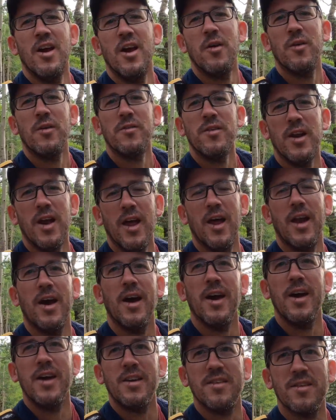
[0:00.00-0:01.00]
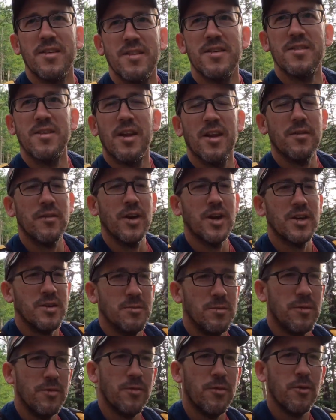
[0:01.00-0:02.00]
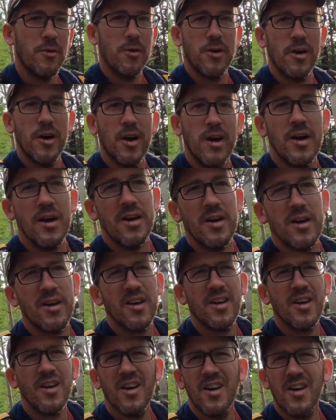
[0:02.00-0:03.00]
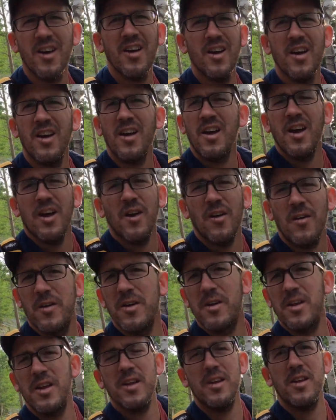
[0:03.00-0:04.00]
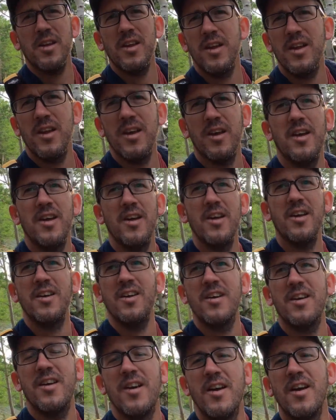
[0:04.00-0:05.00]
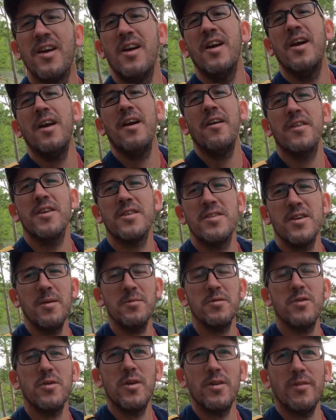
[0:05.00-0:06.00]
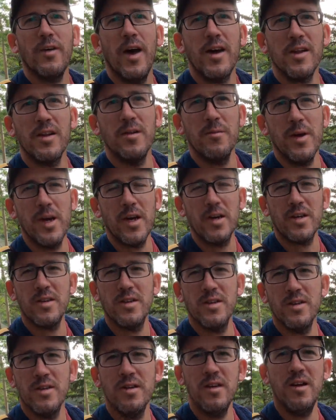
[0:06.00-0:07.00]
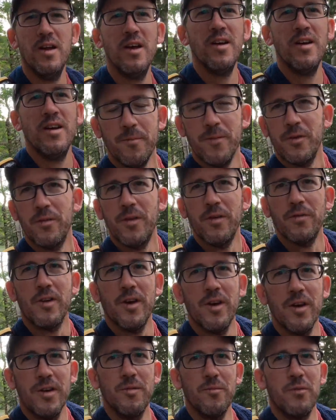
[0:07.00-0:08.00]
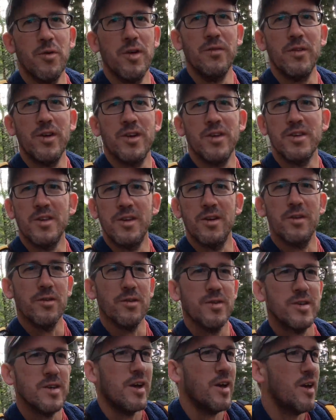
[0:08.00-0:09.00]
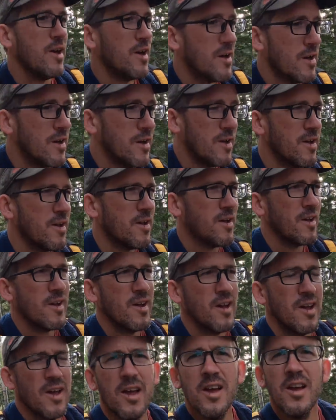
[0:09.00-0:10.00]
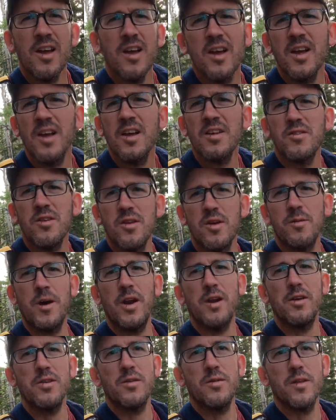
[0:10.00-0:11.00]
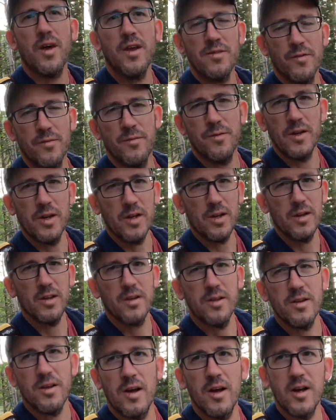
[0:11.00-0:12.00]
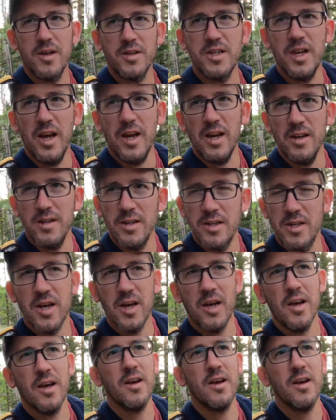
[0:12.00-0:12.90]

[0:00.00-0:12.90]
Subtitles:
We've done a lot of hikes at this elevation before. We did the same sort of acclimation that we've done previous years. It's only about a 2,000 foot change